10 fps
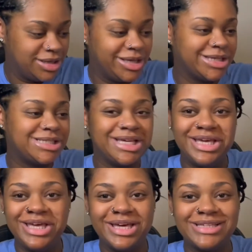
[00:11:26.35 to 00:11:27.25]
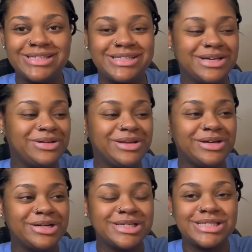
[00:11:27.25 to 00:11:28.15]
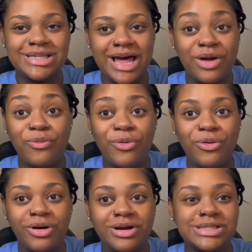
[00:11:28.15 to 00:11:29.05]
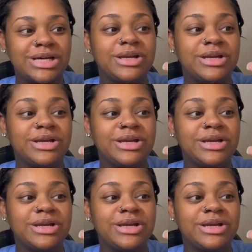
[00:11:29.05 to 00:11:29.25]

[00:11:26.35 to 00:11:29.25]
You see, it still looks like water.